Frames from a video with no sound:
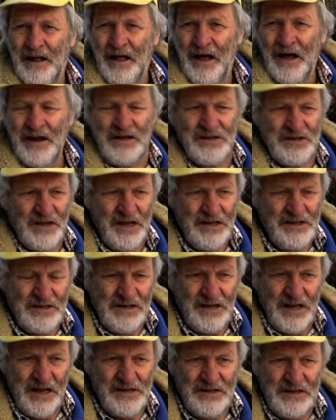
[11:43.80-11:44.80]
and
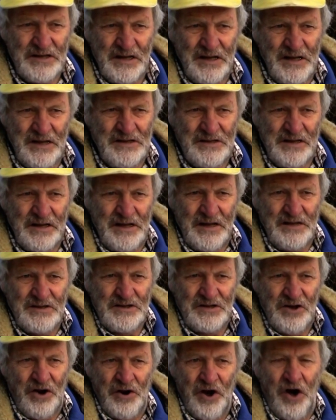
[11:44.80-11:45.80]

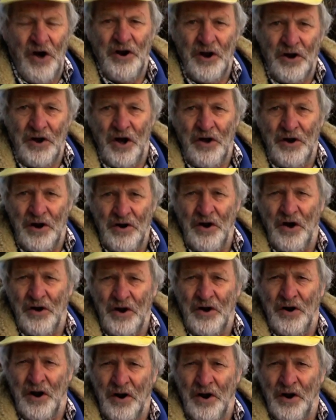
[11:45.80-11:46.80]
it's gone on and on and
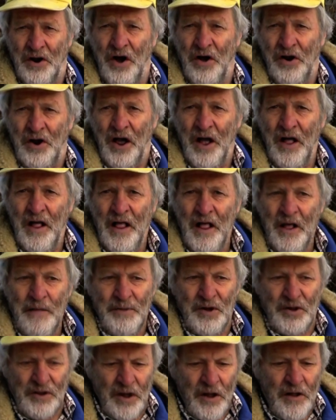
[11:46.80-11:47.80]
on and on and on.
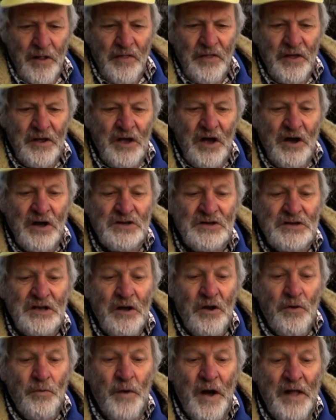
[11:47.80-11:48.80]
But the Guernsey,
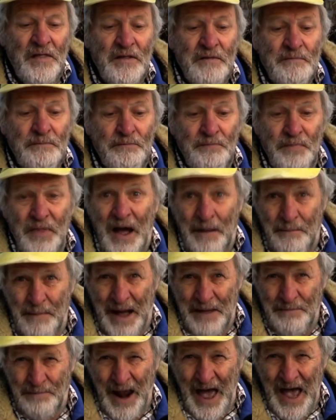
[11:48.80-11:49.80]
when that
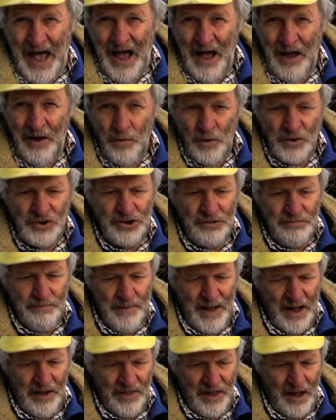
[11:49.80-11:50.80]
man Blair, wash your
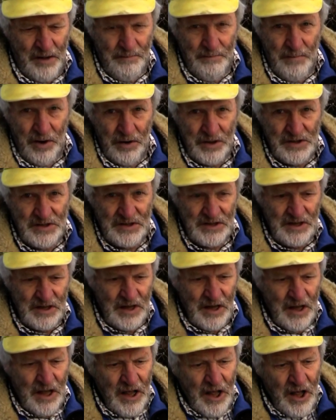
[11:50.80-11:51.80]
mouth out, Maurice,
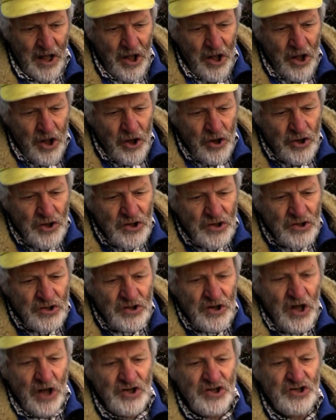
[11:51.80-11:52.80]

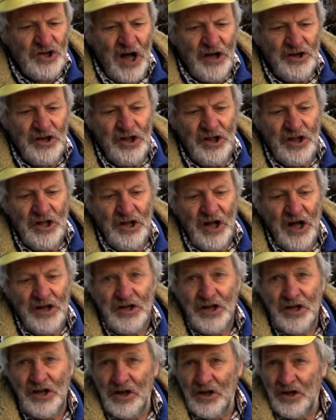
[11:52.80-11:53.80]
started the
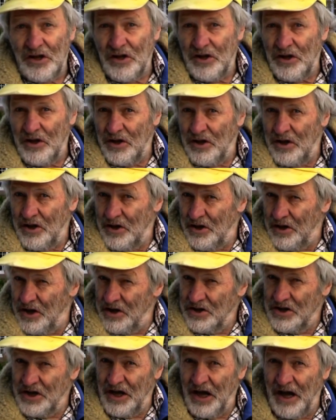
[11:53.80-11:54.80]

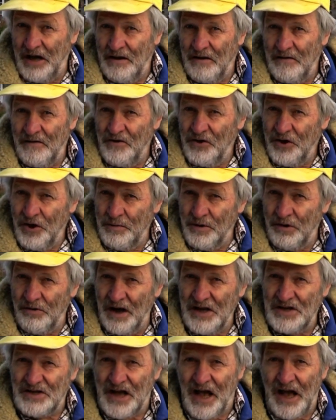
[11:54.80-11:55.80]
1998 Human
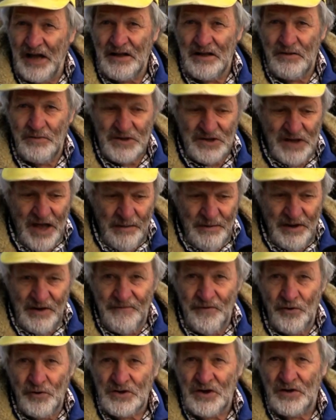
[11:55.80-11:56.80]
Rights Act, which came
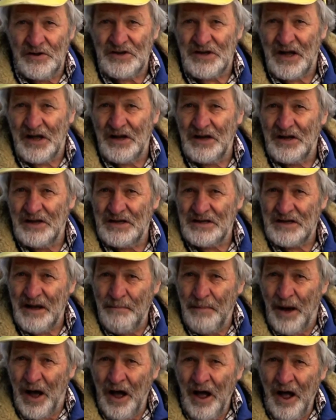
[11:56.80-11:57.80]
into force on the 2nd of
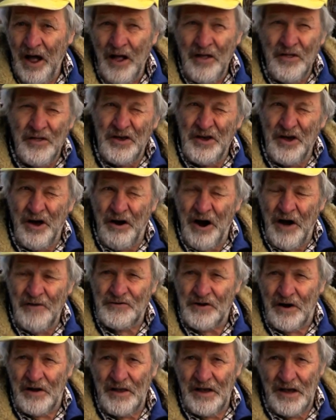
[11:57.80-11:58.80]
December, the year
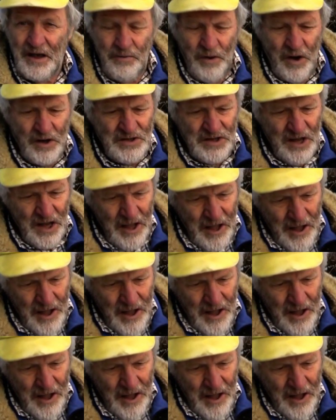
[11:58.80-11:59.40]
after I think it was,